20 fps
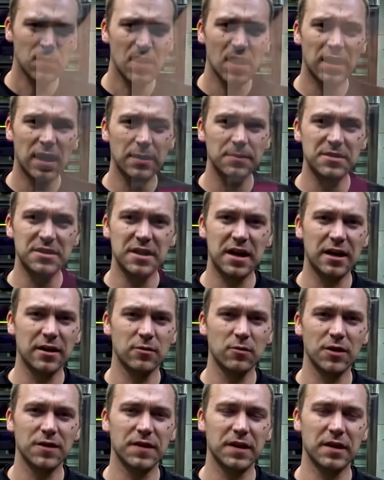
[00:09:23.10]
I'm done
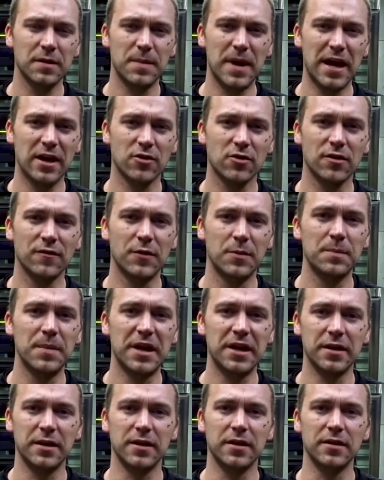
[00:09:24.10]
within a matter of a
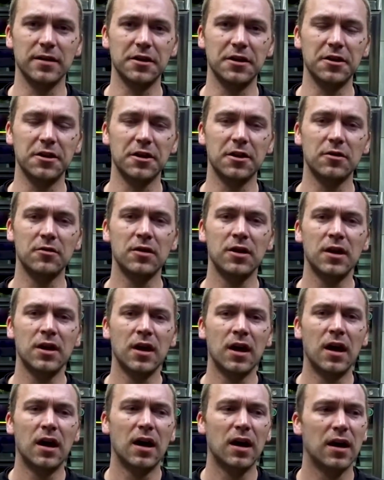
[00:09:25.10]
minute,
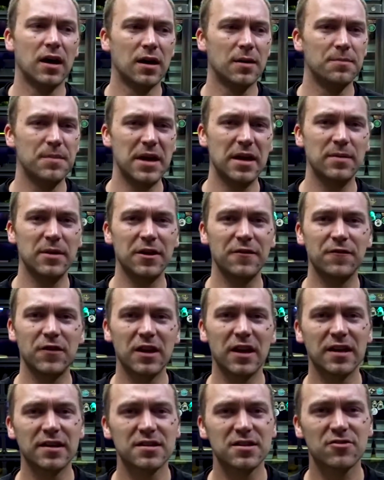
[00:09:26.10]
Maybe if you
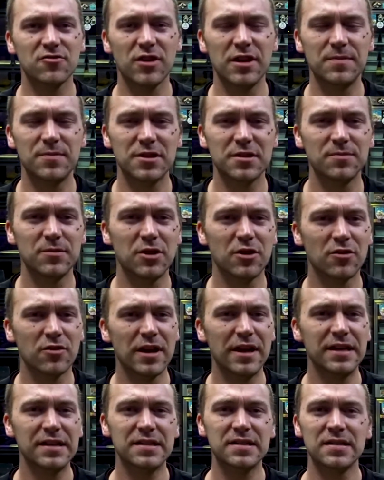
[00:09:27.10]
got to scrape some
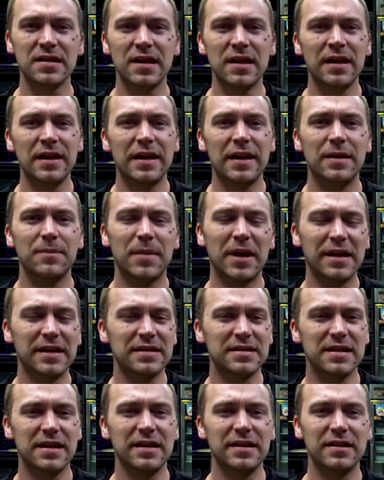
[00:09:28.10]
urates, it might
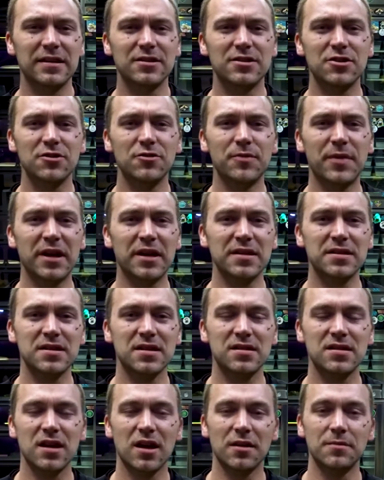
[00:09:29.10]
take you 2 minutes a
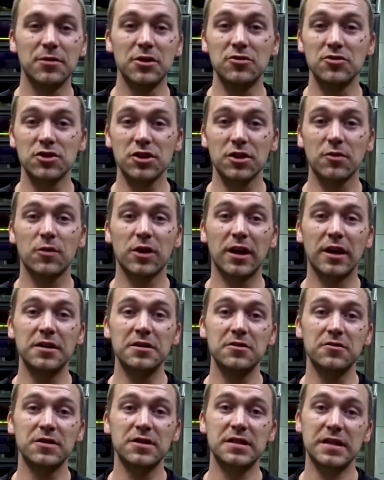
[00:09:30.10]
tub. Usually what I
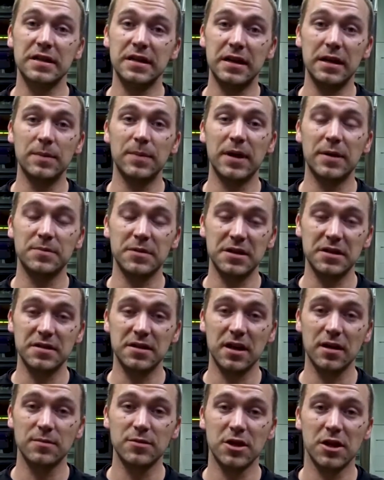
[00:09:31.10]
do is I keep empty
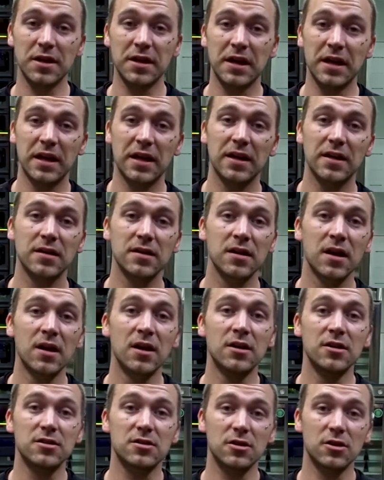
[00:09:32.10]
tubs on hand,
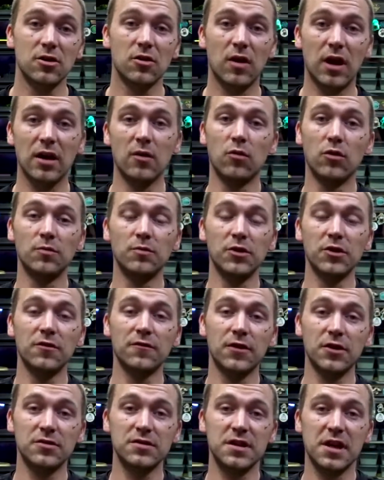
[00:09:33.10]
so I will move
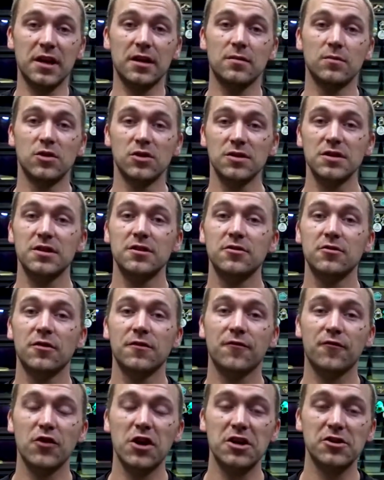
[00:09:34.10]
those animals into a
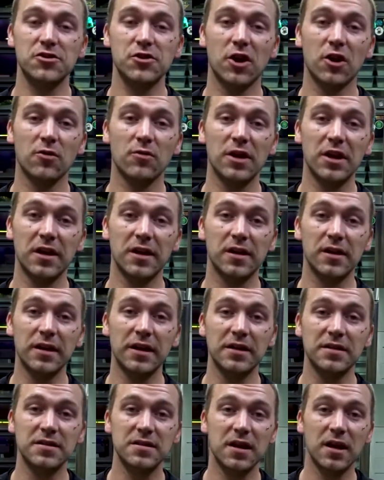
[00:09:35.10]
fresh, already
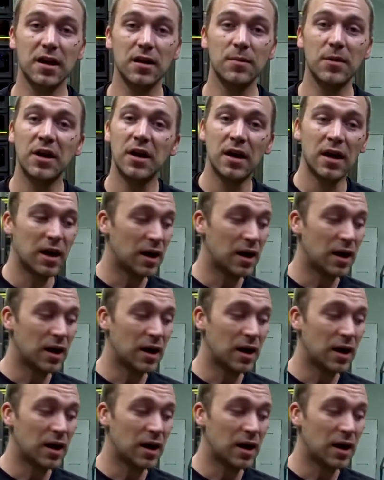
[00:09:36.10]
clean tub.